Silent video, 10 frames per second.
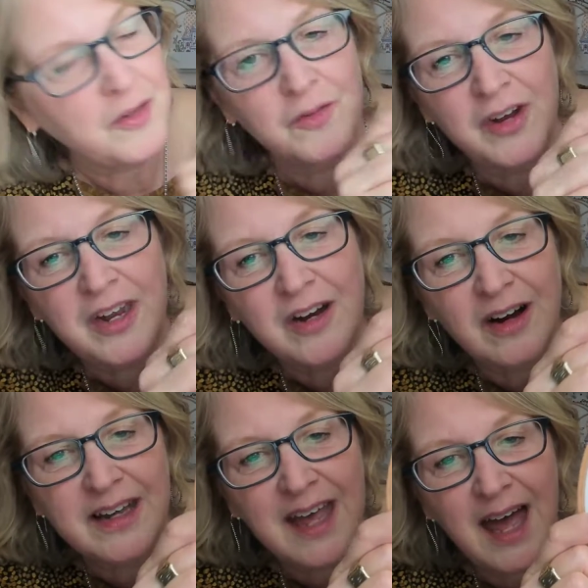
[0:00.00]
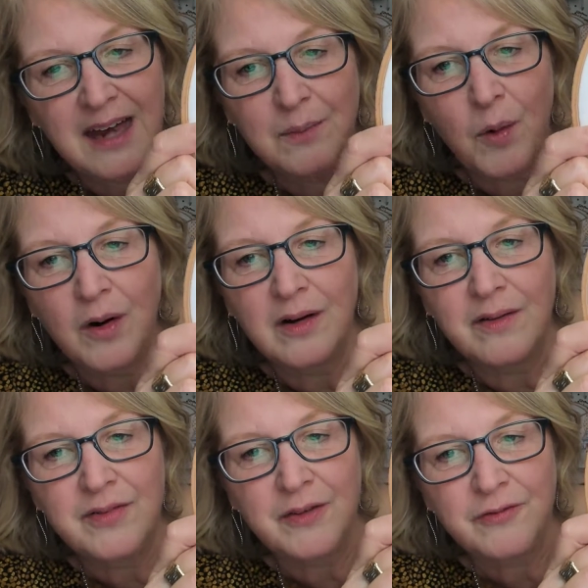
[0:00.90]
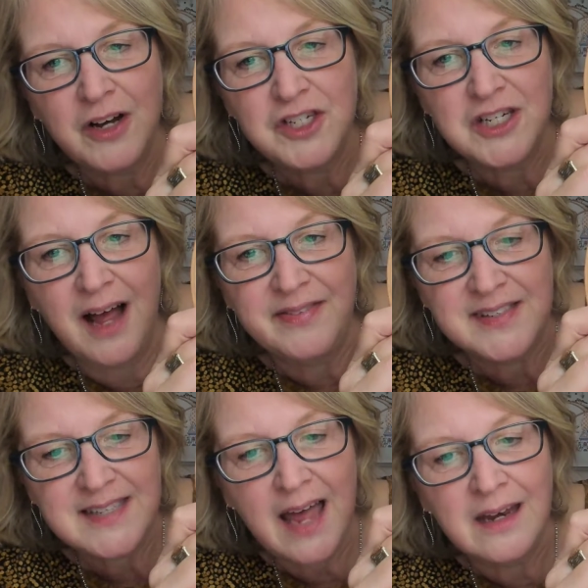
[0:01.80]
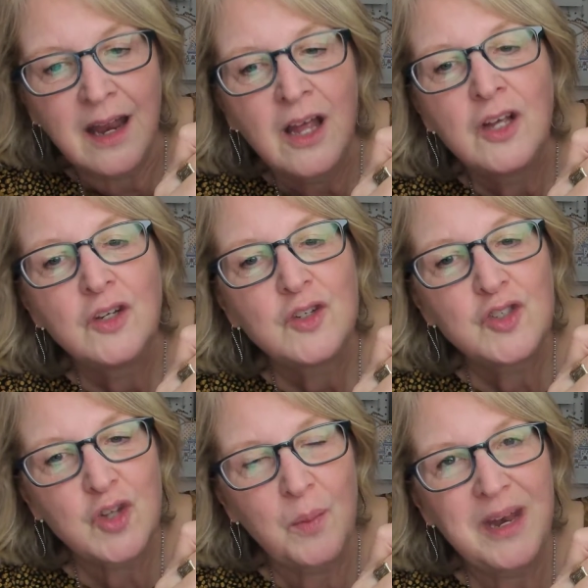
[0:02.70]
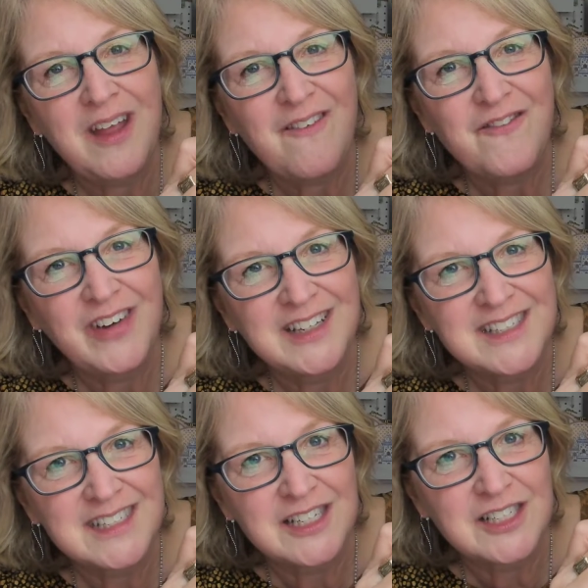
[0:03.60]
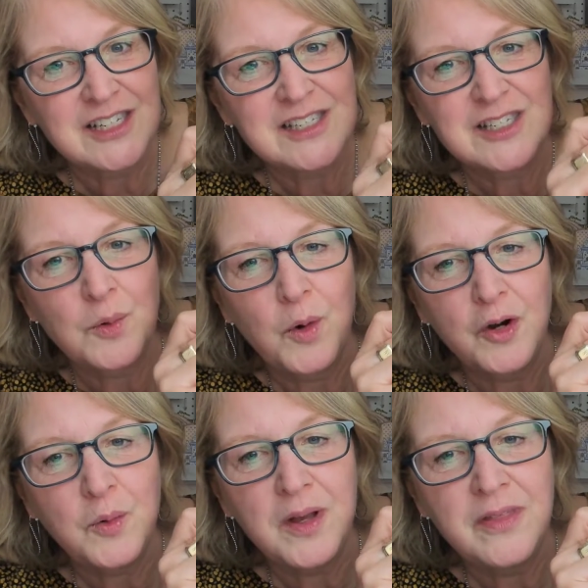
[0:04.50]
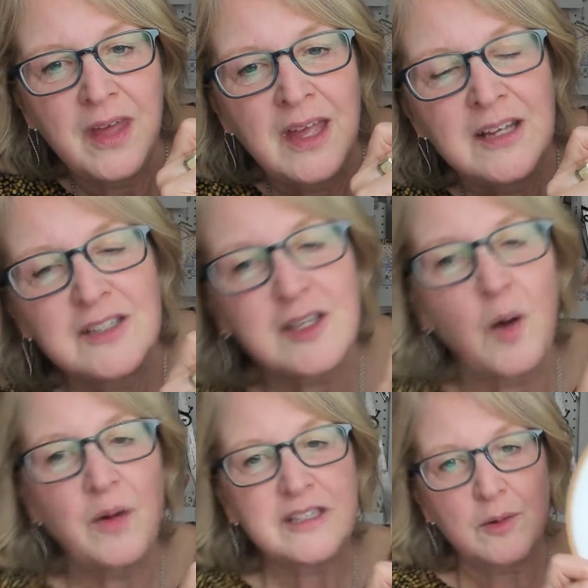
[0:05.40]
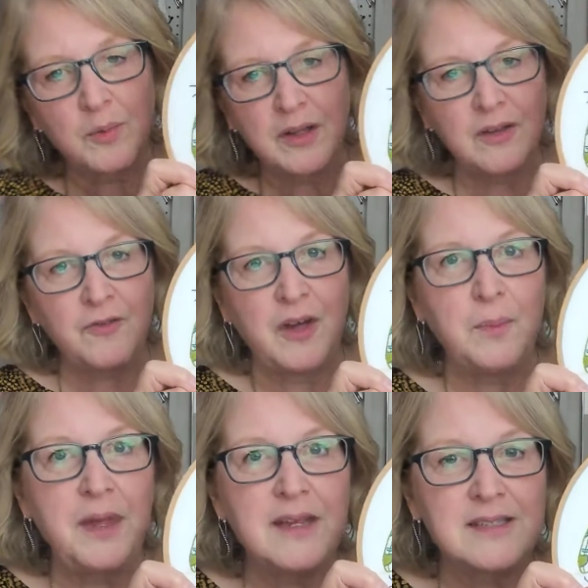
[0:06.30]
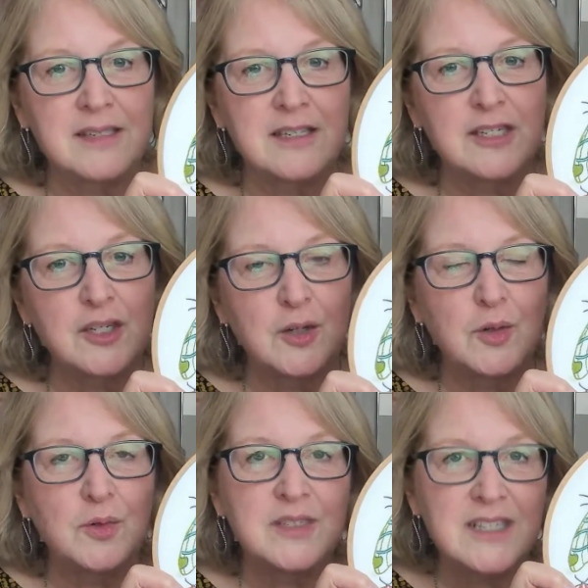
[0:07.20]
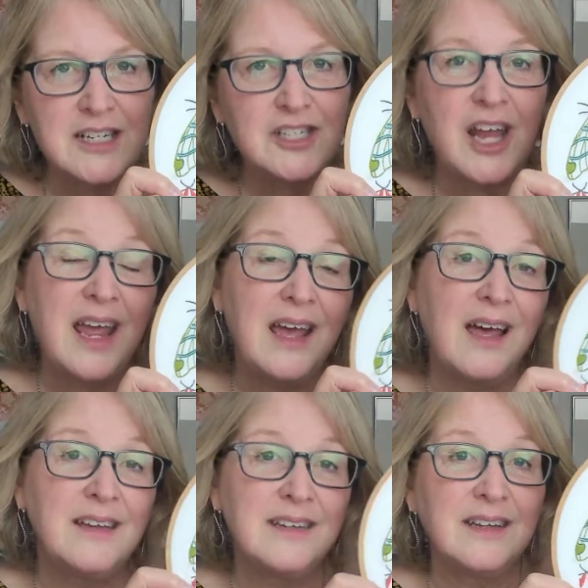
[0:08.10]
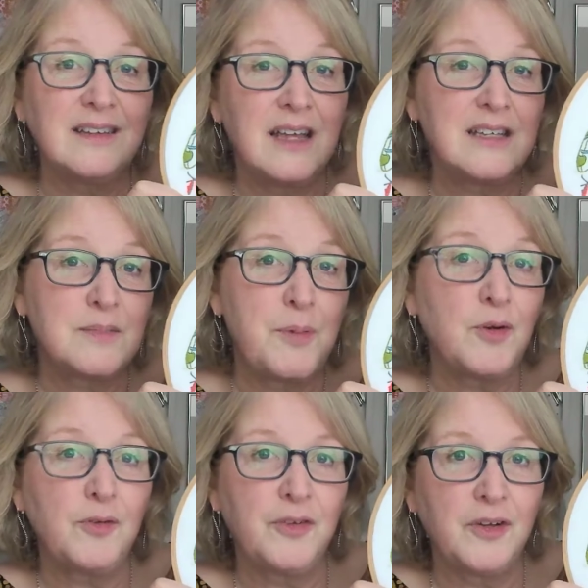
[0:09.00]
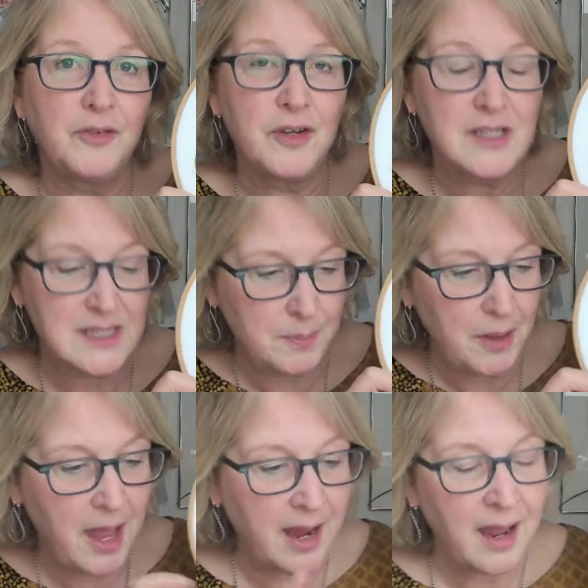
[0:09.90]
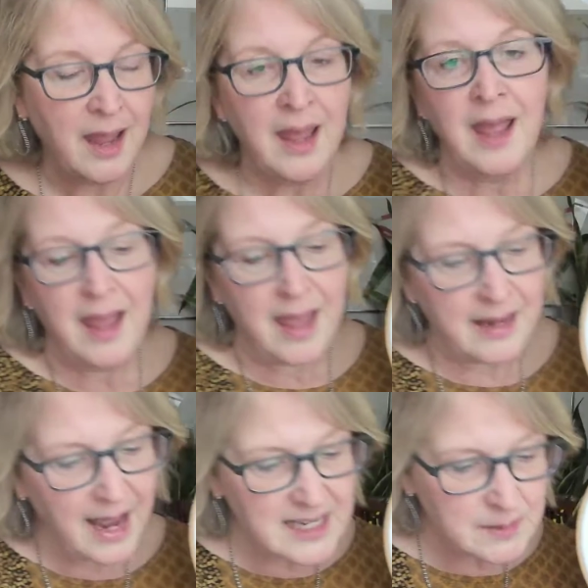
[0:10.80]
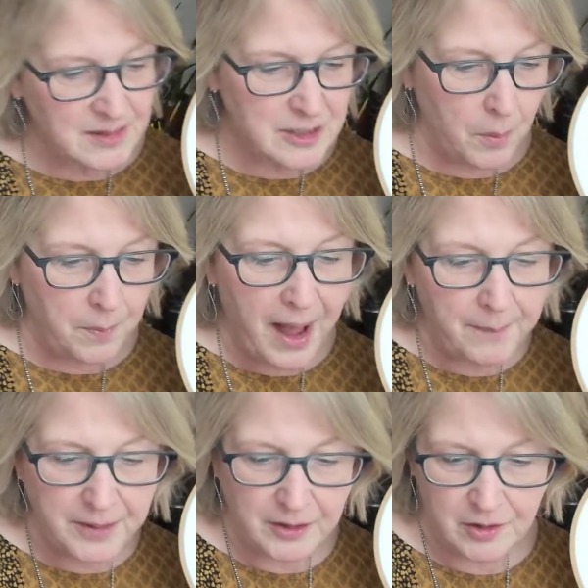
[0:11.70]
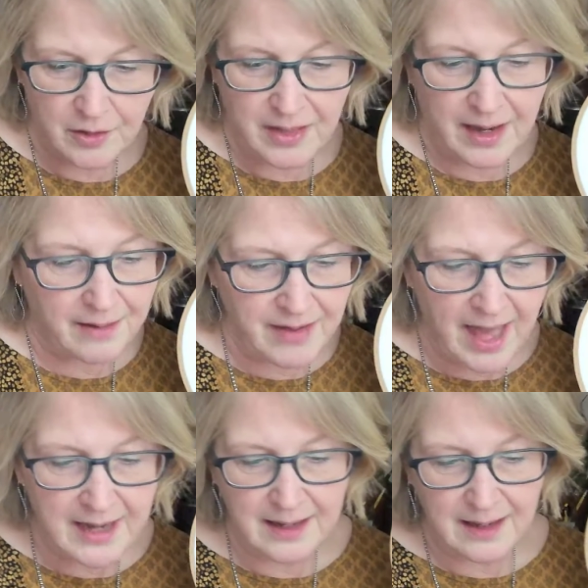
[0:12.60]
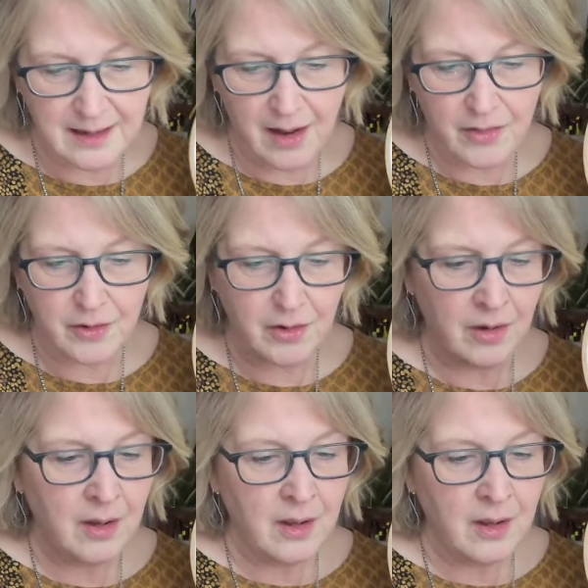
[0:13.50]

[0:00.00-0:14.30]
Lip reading: over here, again, more of the French knot, the satin. So many fun stitches to work with. So it's a really fun piece to stitch, and it's beautiful for display. And it has been so popular that I've added it in other,